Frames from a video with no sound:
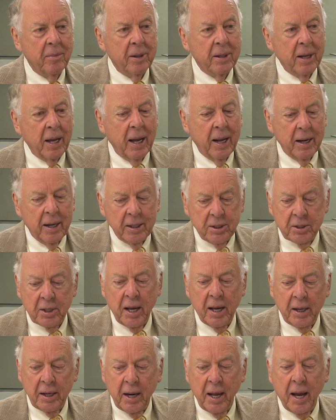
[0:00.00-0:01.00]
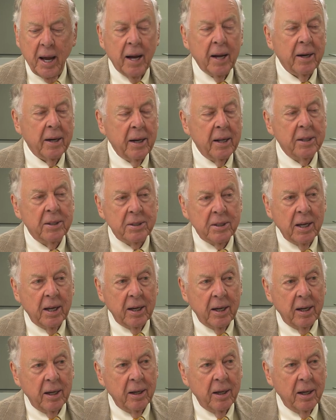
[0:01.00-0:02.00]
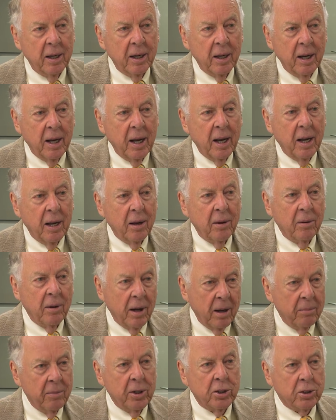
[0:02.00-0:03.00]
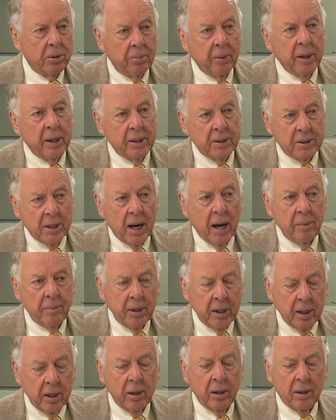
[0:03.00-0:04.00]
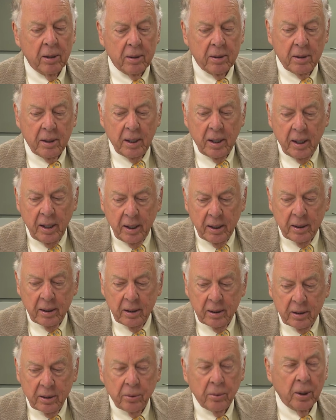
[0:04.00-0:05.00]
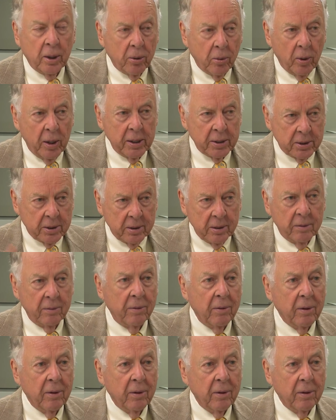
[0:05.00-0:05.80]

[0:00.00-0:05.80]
and he sat down, and he said, Mr. Pickens, I'm here at the request of